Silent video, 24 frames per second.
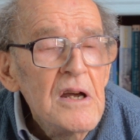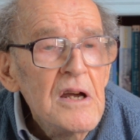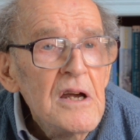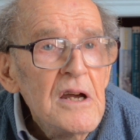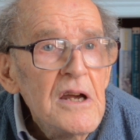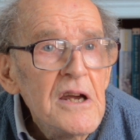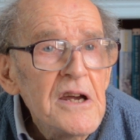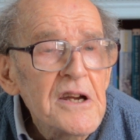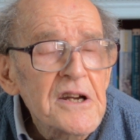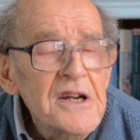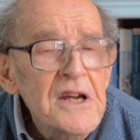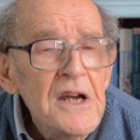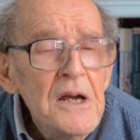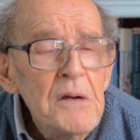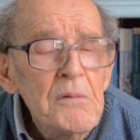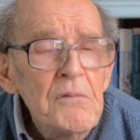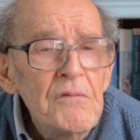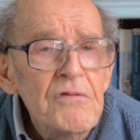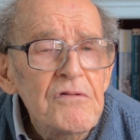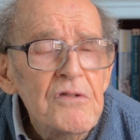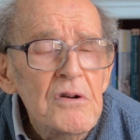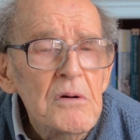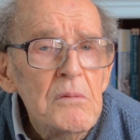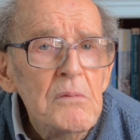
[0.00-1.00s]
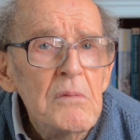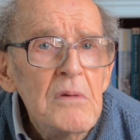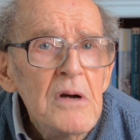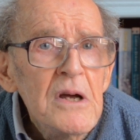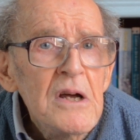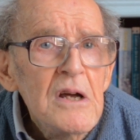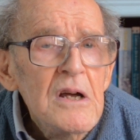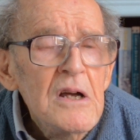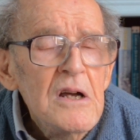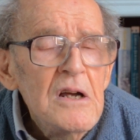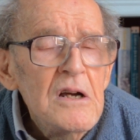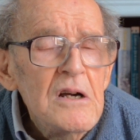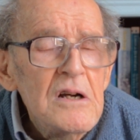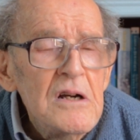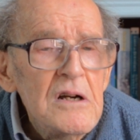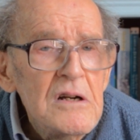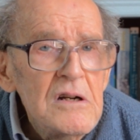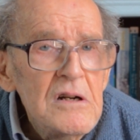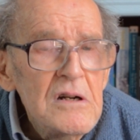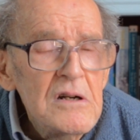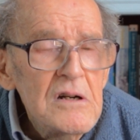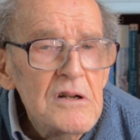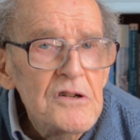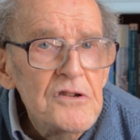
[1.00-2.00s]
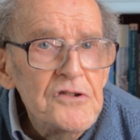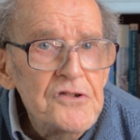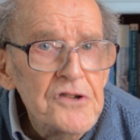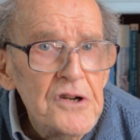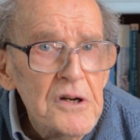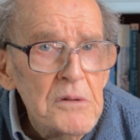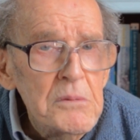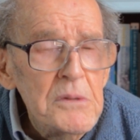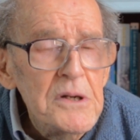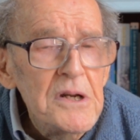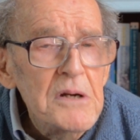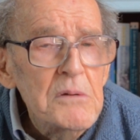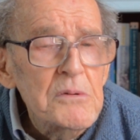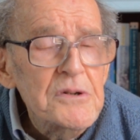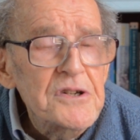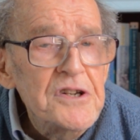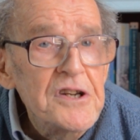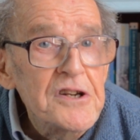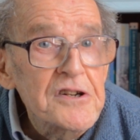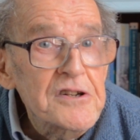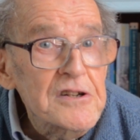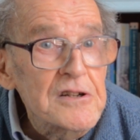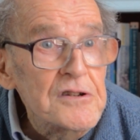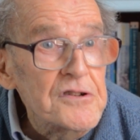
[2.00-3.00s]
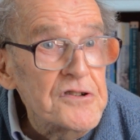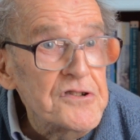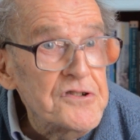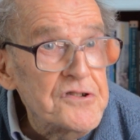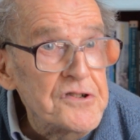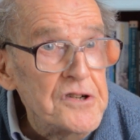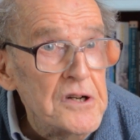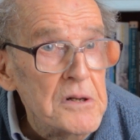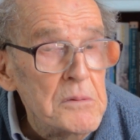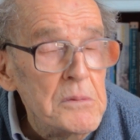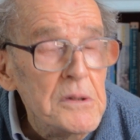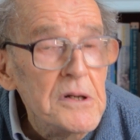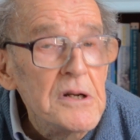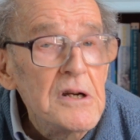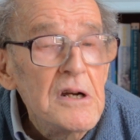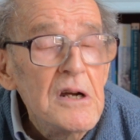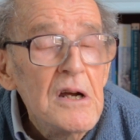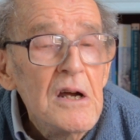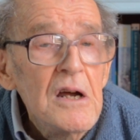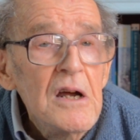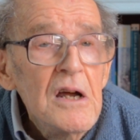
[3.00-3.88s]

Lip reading: He came from Germany, it was Hitler's Germany.